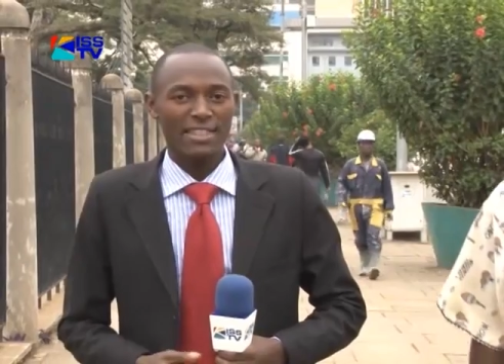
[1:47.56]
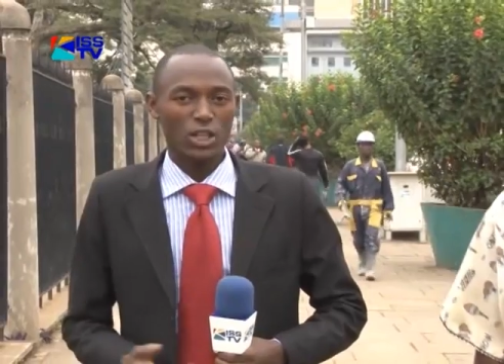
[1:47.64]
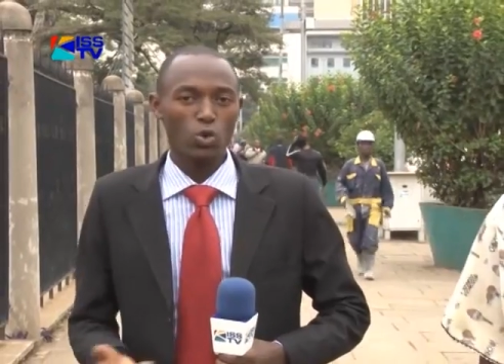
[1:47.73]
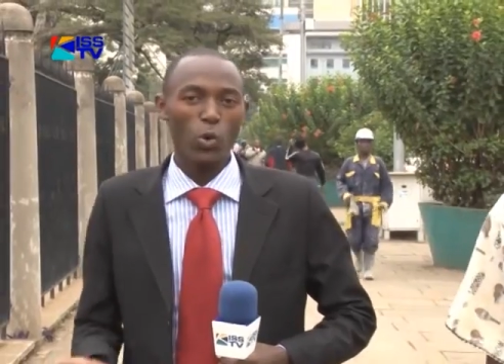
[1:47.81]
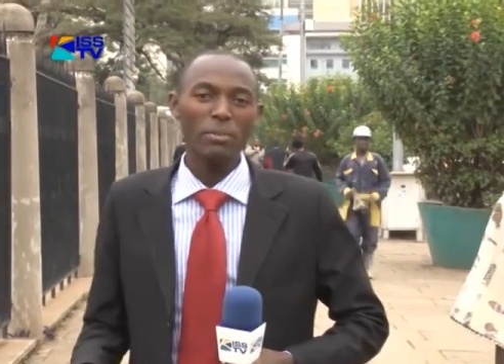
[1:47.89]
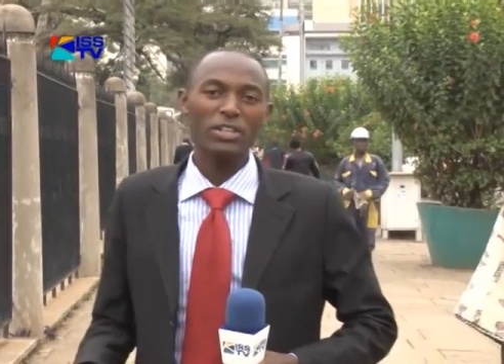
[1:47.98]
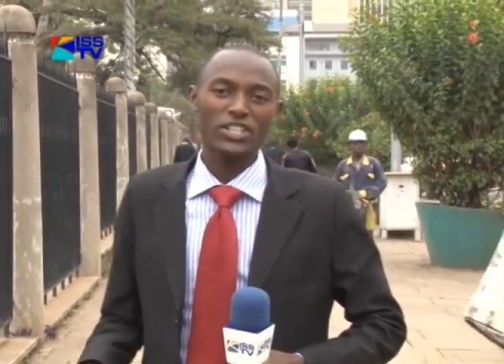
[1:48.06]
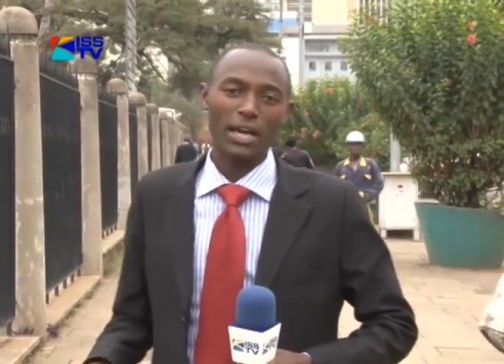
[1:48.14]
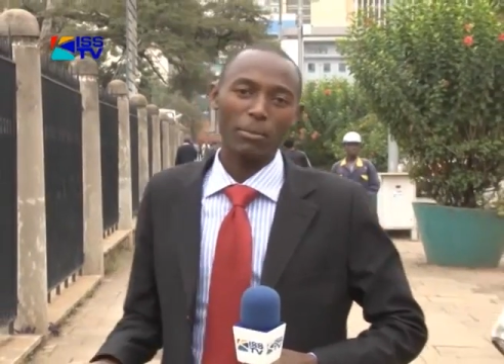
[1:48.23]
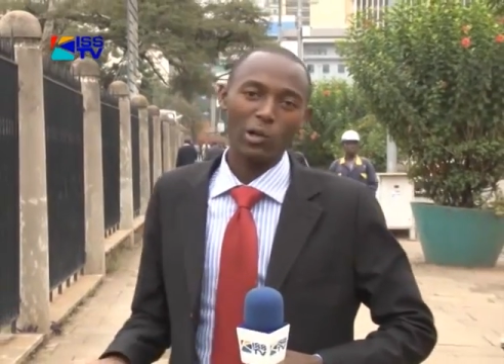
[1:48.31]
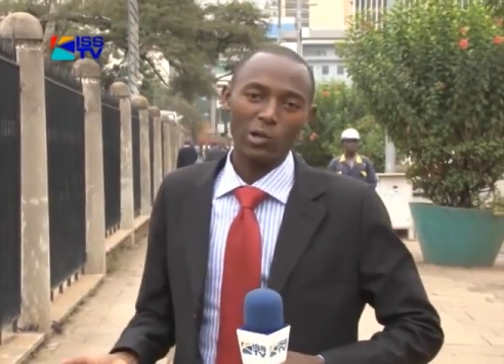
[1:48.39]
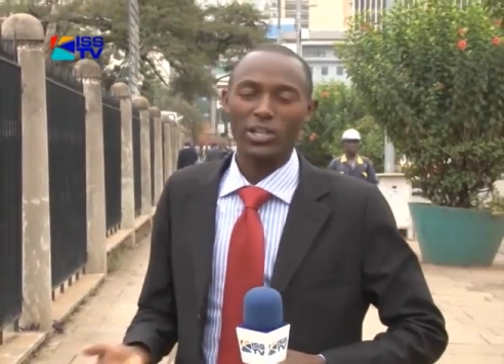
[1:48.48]
that will be
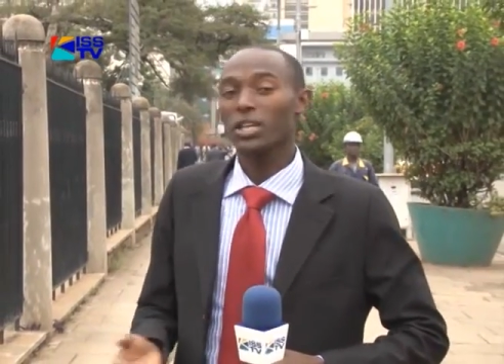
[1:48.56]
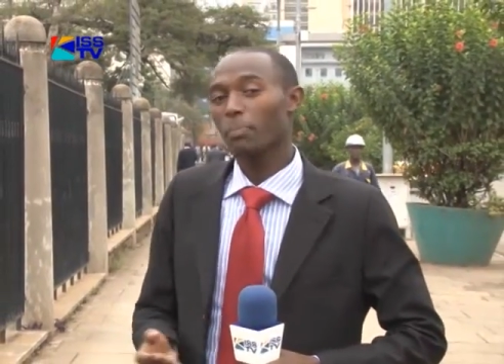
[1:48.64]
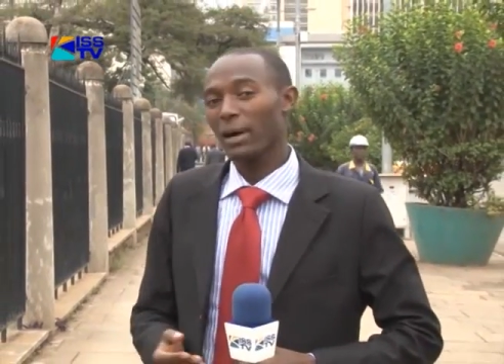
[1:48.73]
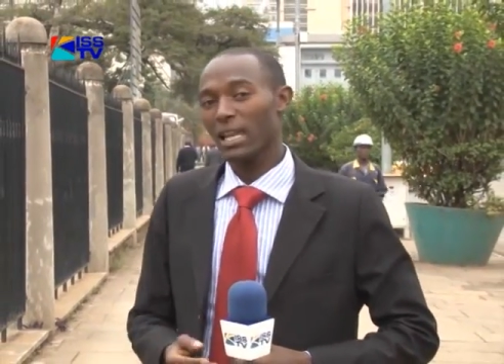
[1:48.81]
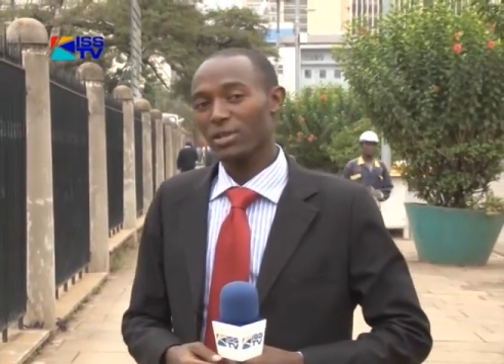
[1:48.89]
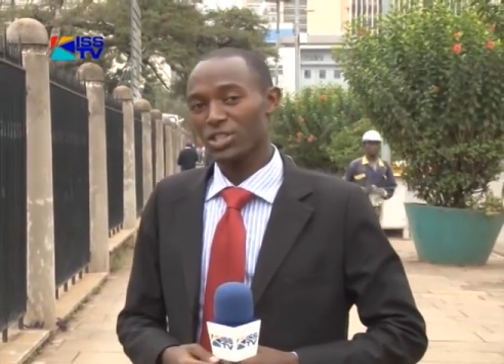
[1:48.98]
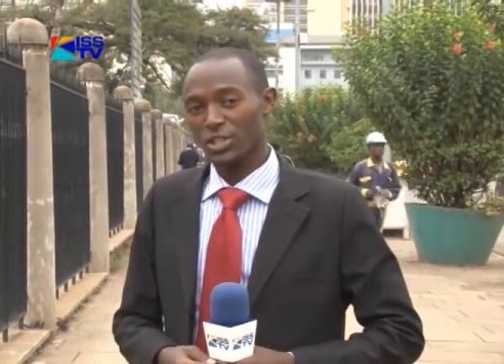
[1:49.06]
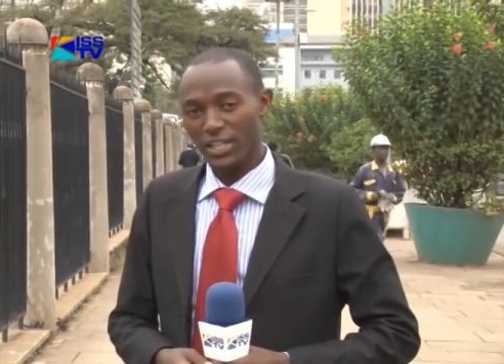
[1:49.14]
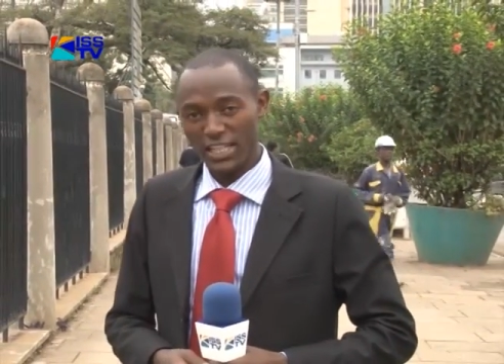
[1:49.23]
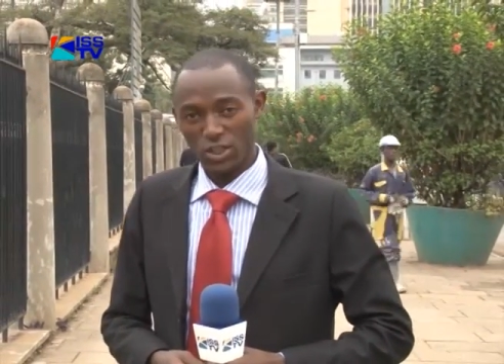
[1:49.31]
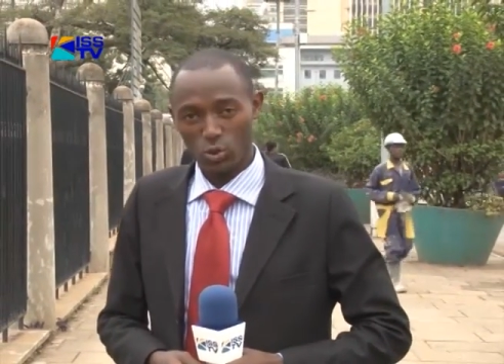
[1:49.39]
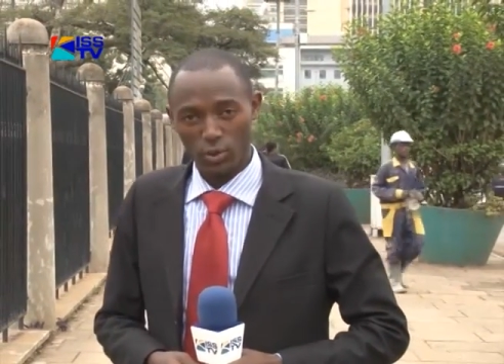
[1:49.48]
tabled in Parliament
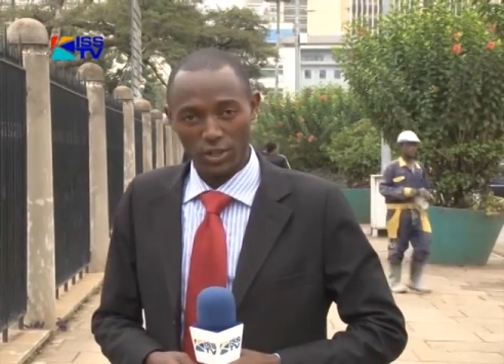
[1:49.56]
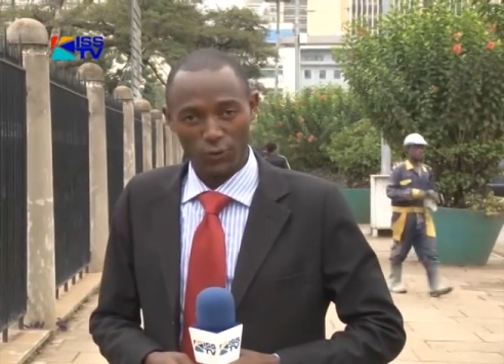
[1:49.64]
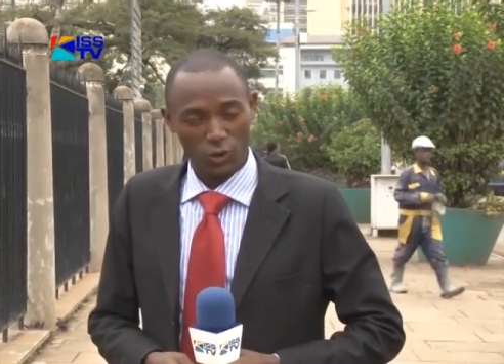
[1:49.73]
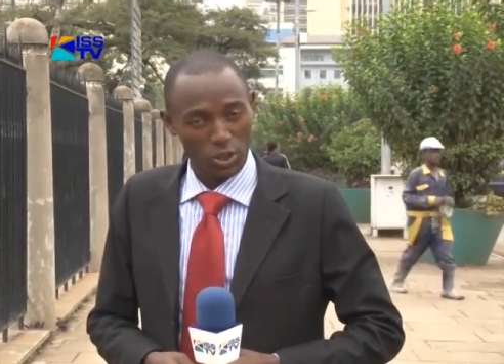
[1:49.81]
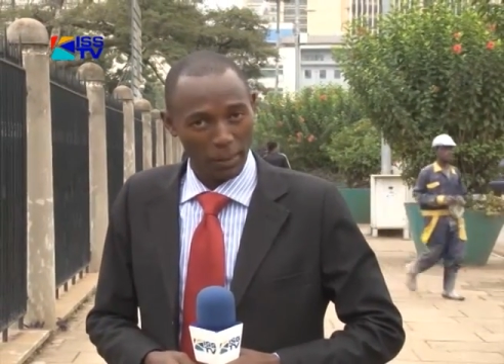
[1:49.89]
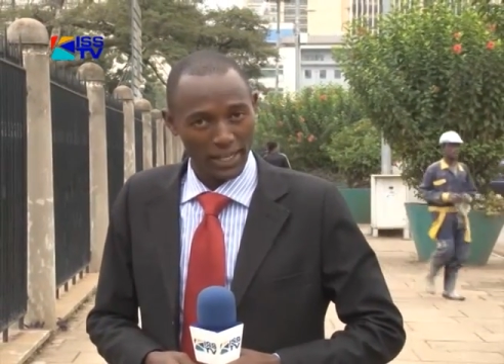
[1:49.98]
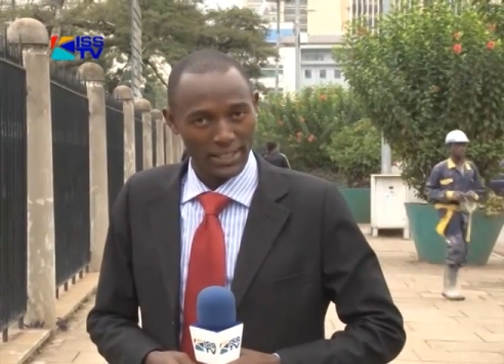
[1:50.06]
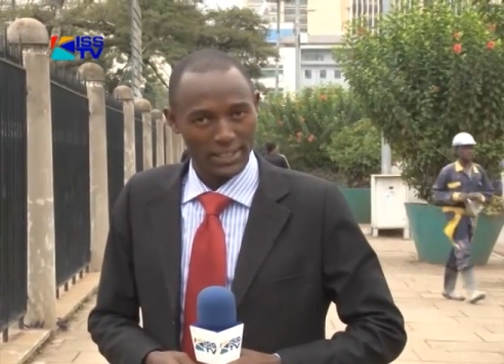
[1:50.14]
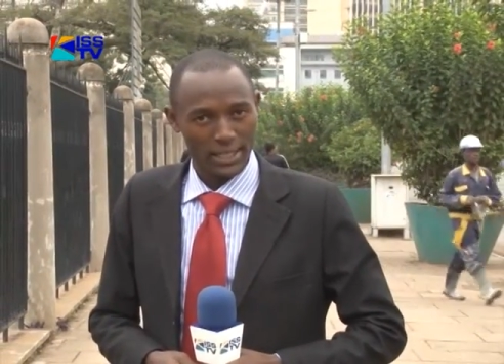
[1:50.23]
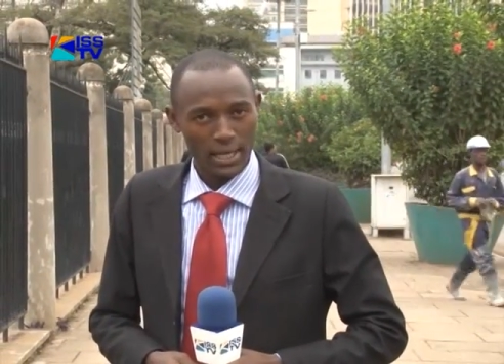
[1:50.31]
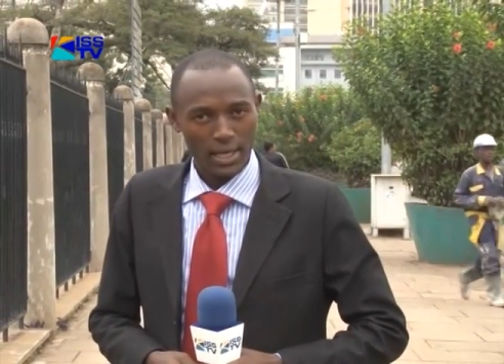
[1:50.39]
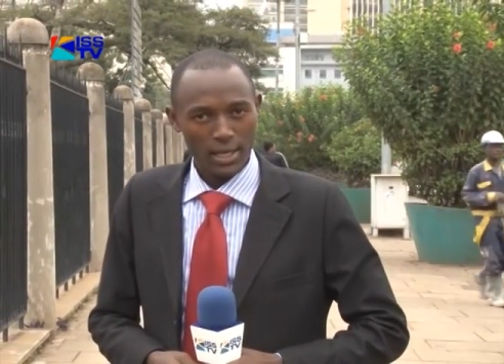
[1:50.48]
next week for debate.